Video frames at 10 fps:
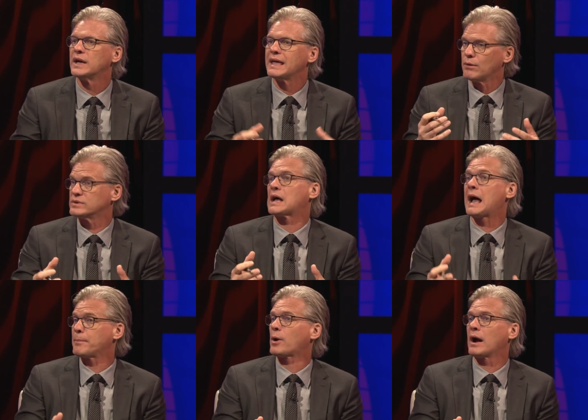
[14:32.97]
It was a
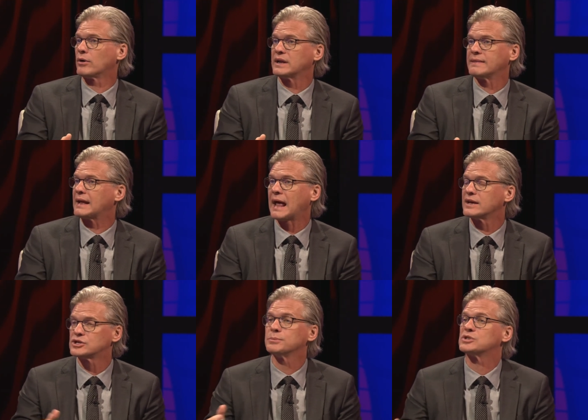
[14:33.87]
high priority then. I
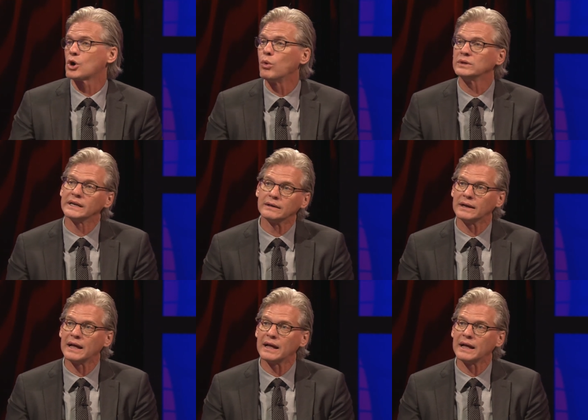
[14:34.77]
assume it's only